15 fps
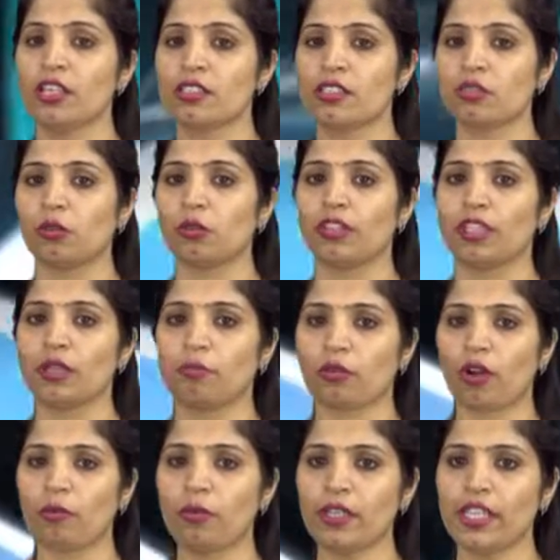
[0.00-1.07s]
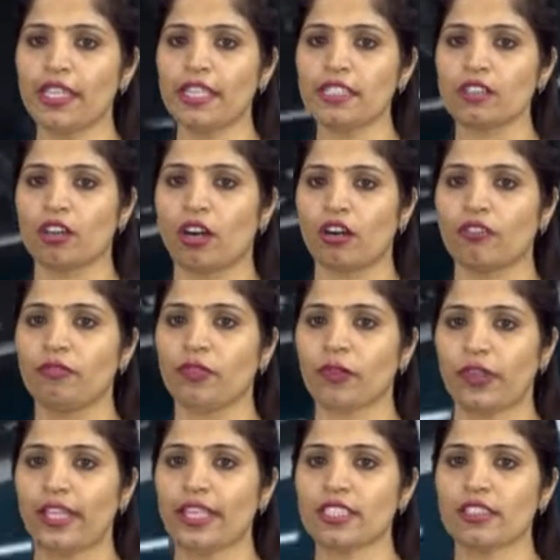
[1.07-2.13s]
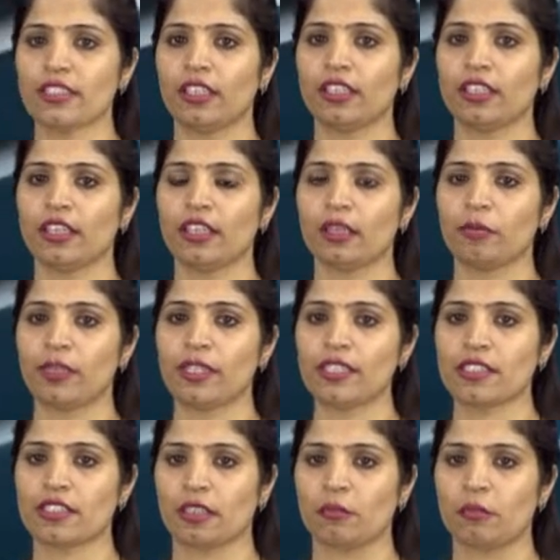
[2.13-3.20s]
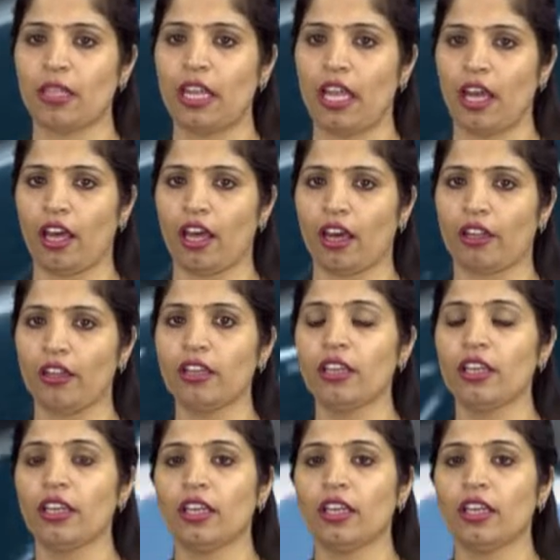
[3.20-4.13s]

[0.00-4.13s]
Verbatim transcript: So the properties of relational database table are